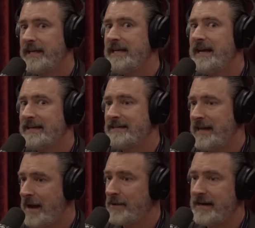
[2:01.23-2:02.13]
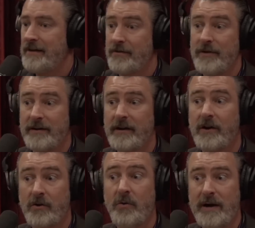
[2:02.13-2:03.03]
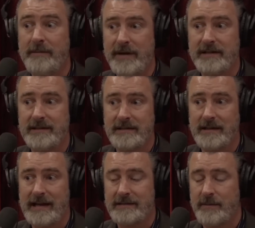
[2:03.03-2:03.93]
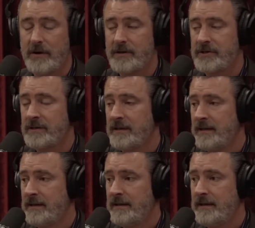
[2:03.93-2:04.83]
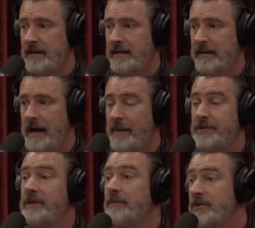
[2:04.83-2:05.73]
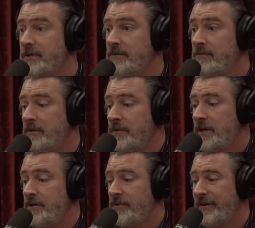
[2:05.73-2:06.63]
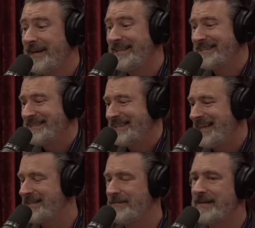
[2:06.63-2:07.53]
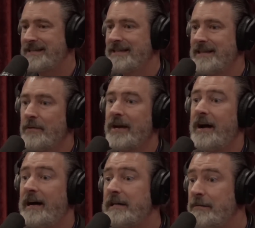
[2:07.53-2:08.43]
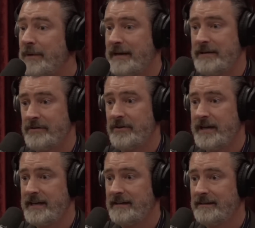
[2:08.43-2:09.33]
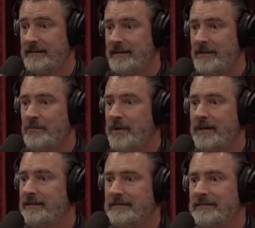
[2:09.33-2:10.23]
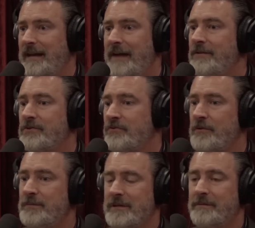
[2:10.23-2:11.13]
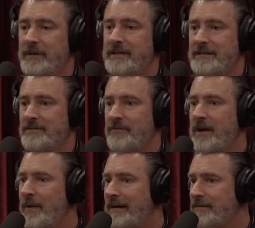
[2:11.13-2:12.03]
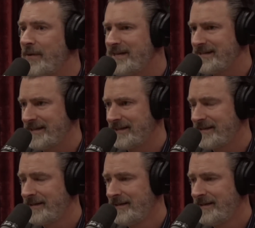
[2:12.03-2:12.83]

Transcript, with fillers: he has tamped down the rhetoric quite a bit since last March. Option number two, nuking Ukraine, that doesn't make sense. They want to occupy Ukraine. You don't want to have your troops in a place that's a radioactive wasteland.